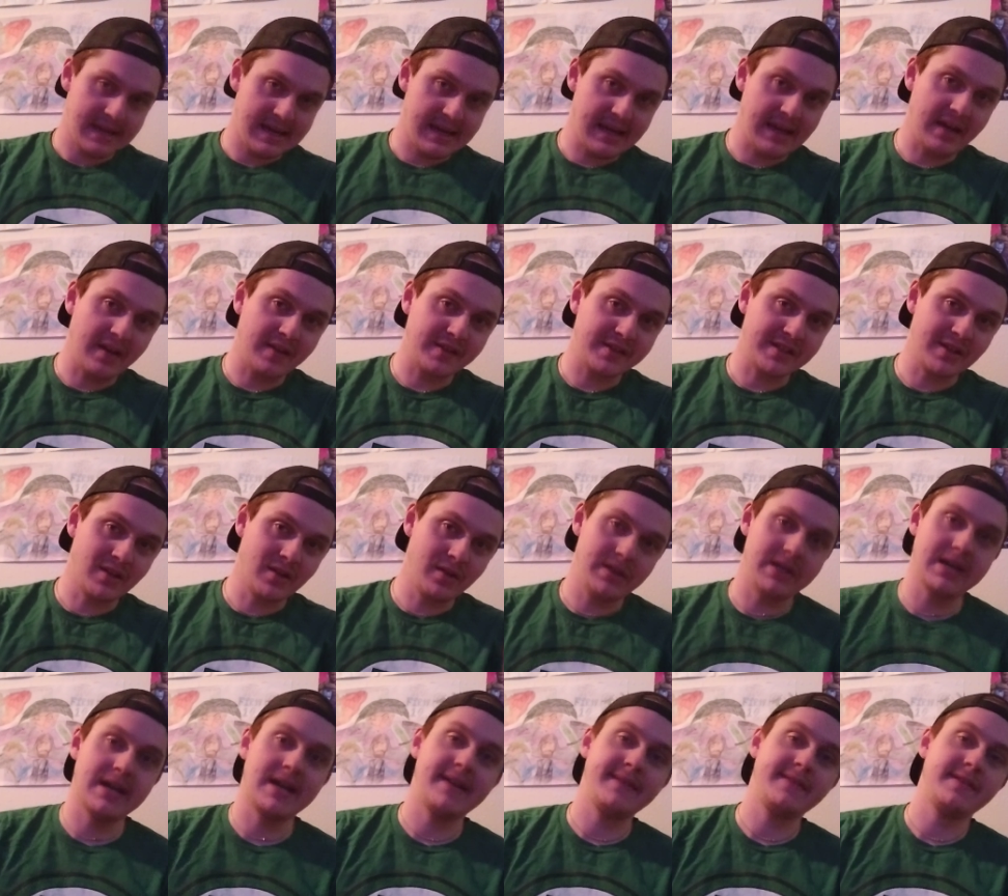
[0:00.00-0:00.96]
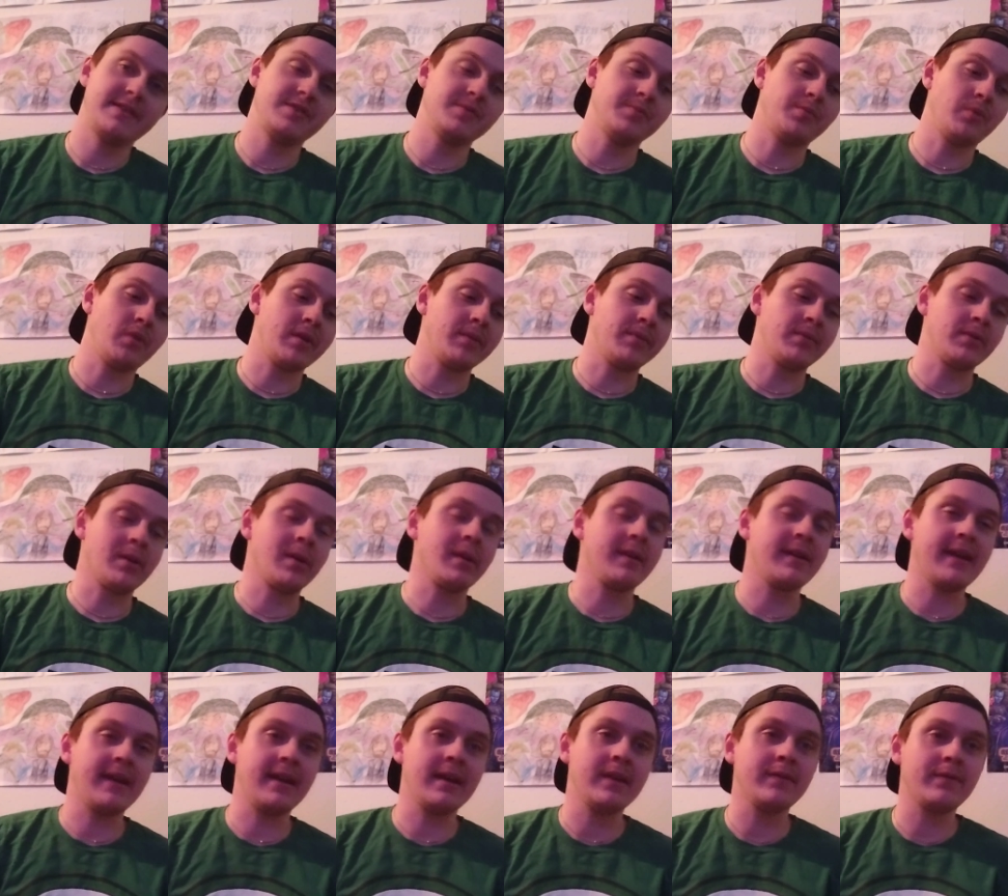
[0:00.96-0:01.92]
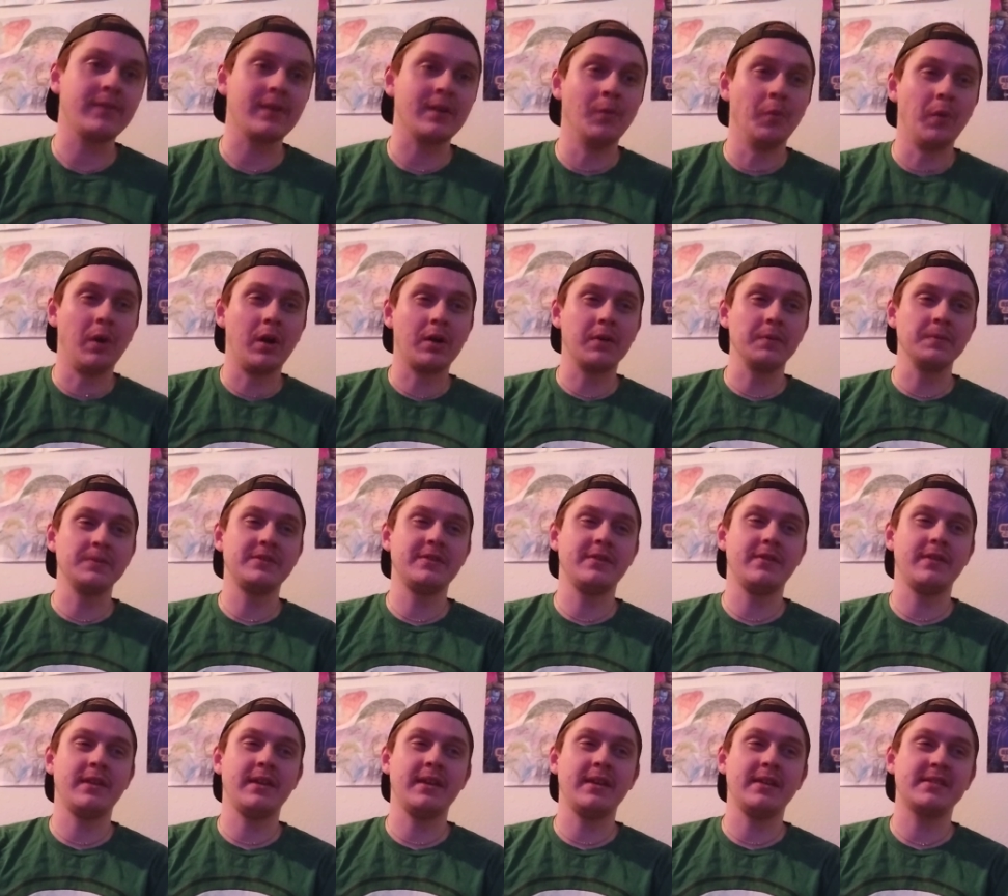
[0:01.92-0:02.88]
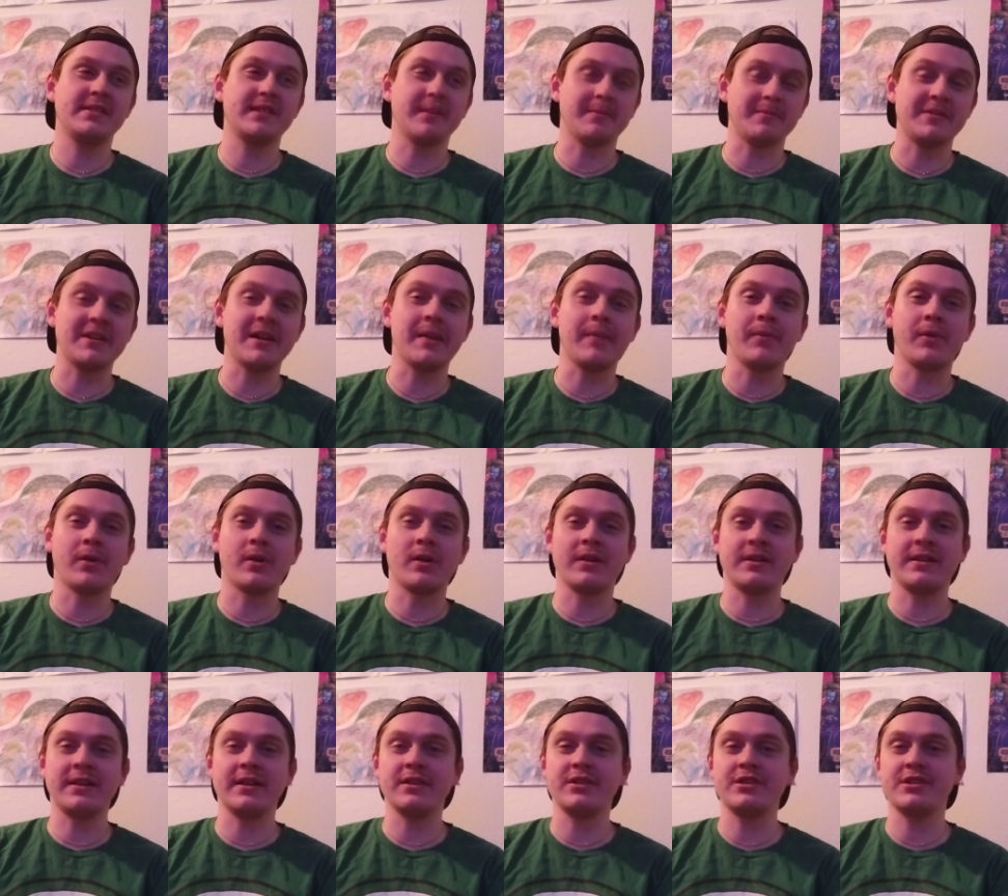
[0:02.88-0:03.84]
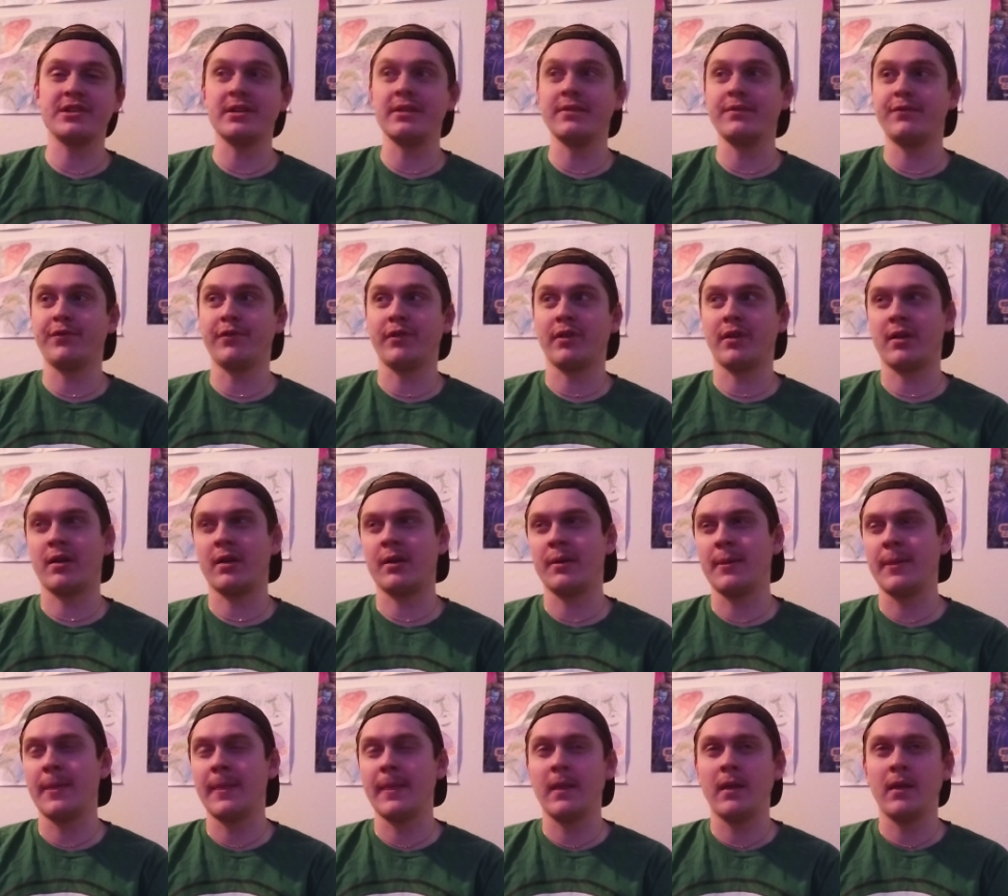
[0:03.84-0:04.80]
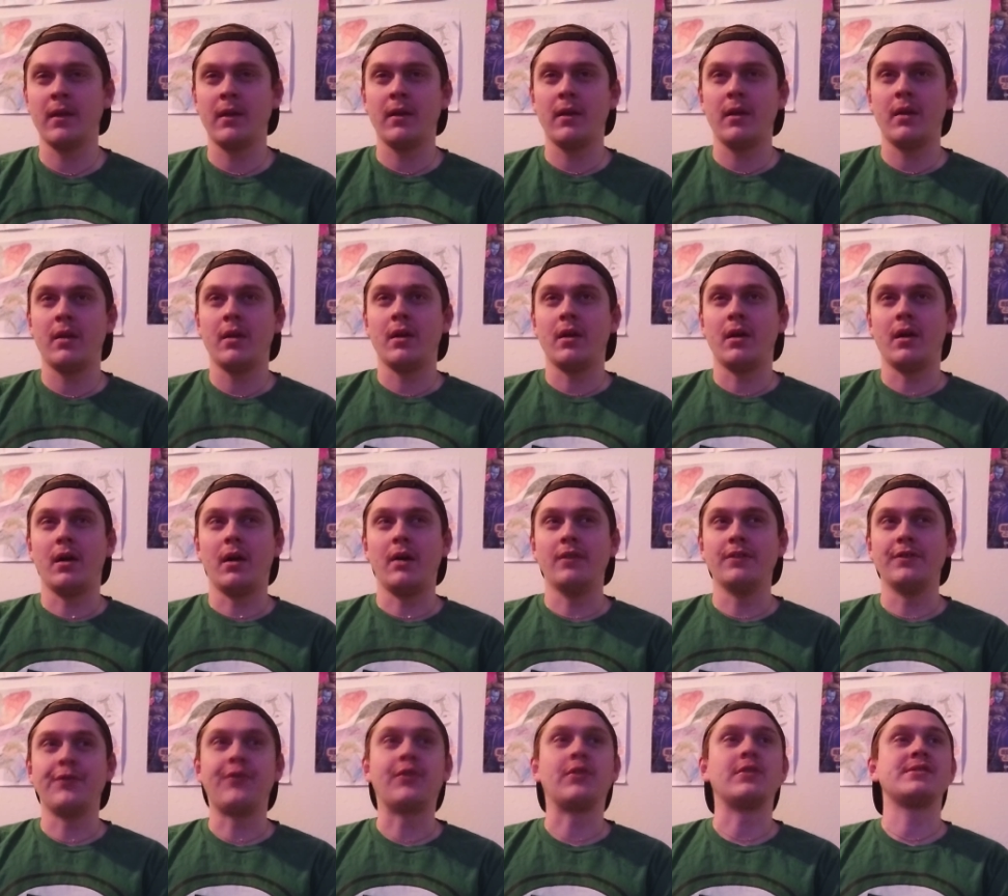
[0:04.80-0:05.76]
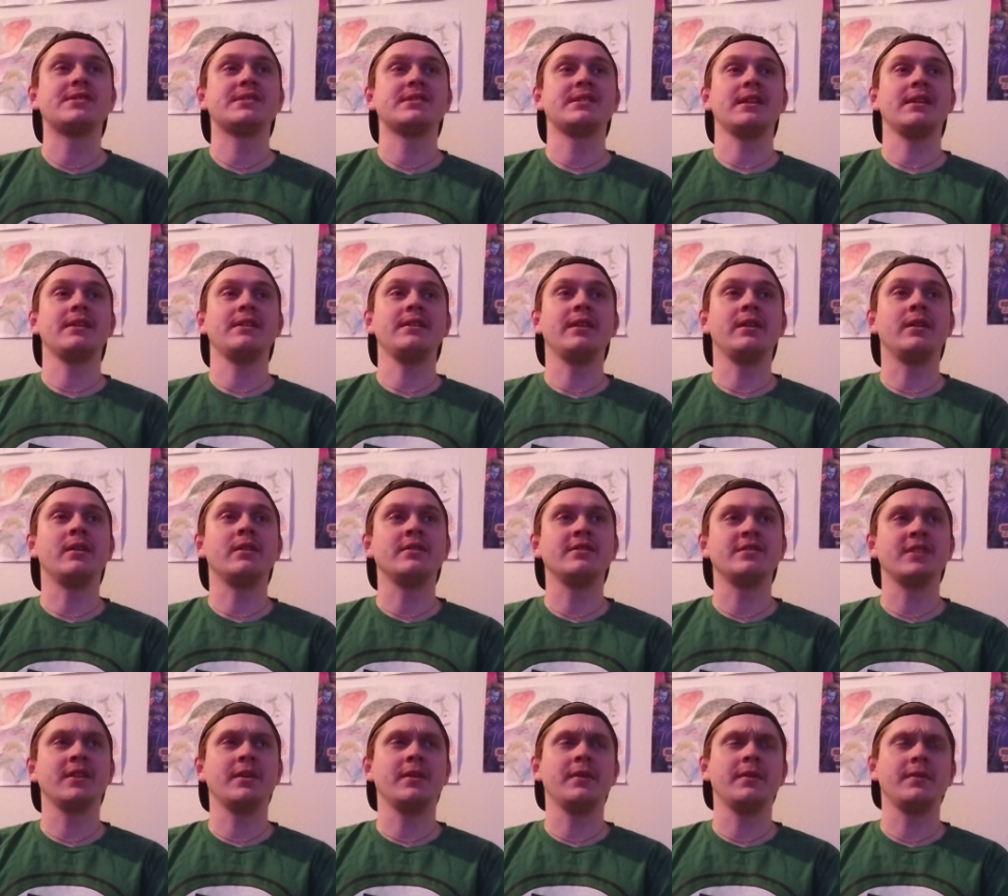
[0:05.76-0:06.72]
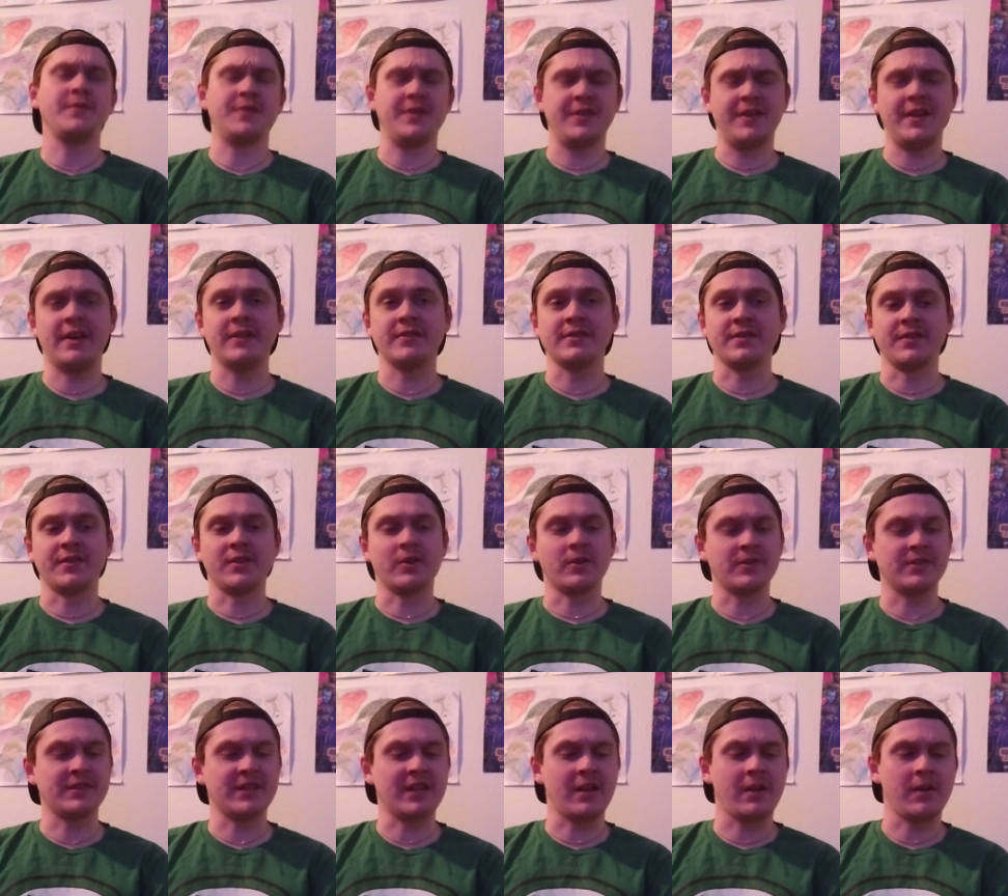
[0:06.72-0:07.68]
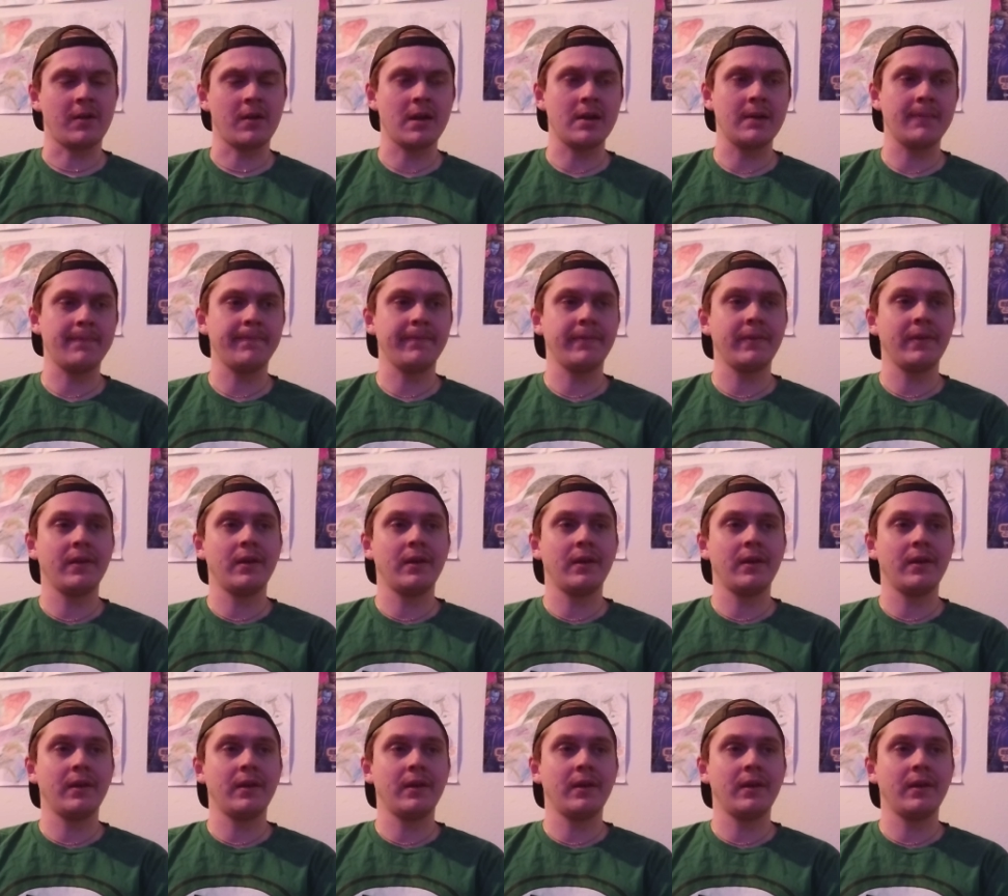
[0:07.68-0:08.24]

Hey, how's it going, guys? It's your boy Blu-rayDave, and welcome to the September edition for uh, the first 10 years of 2013, right?